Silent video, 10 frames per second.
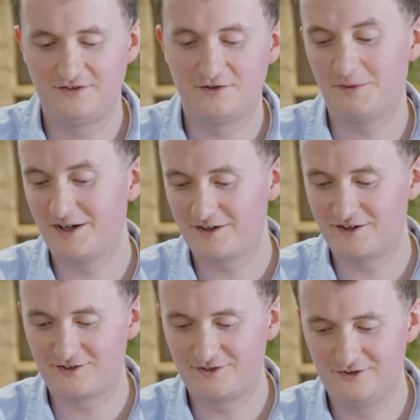the spy
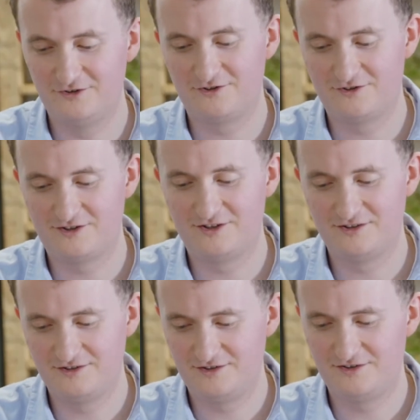character looks,
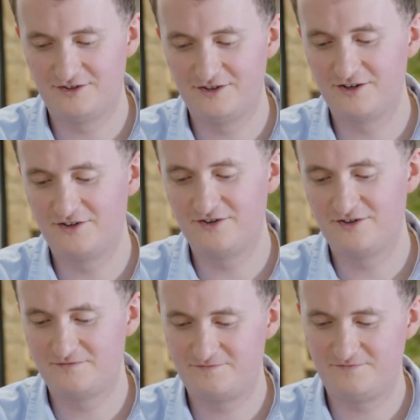he's alerted,
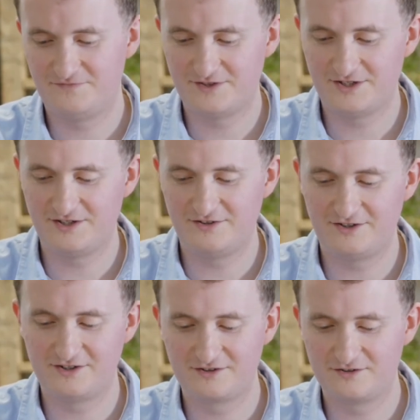and he's
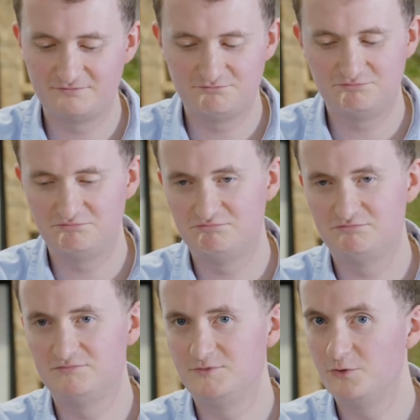like,
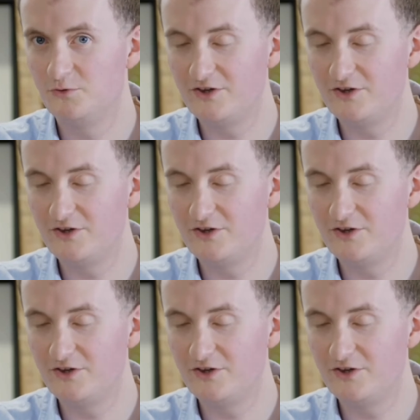who's